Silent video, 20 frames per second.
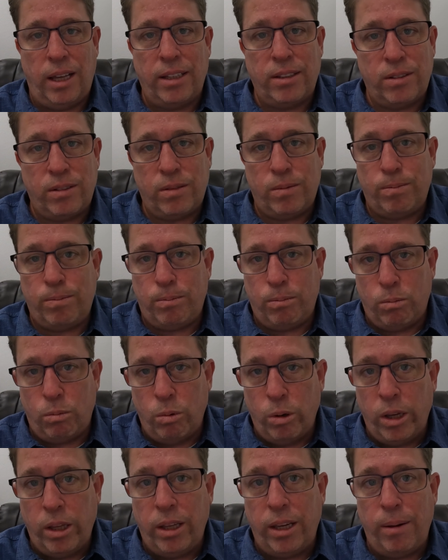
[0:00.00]
That's
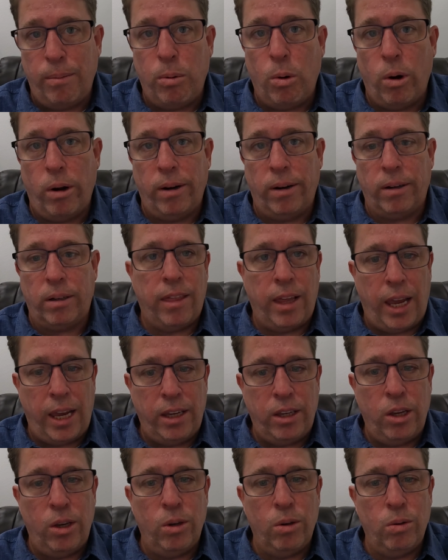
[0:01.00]
really important.
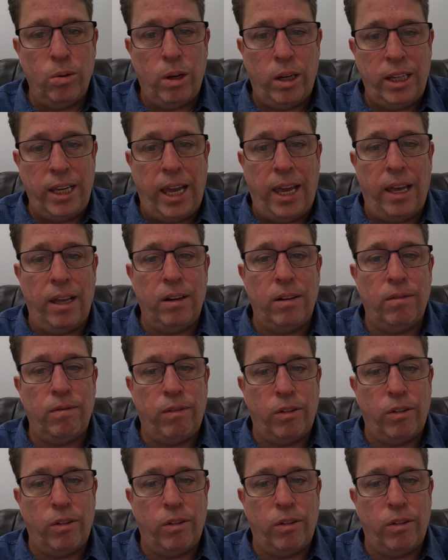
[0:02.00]
Thank you again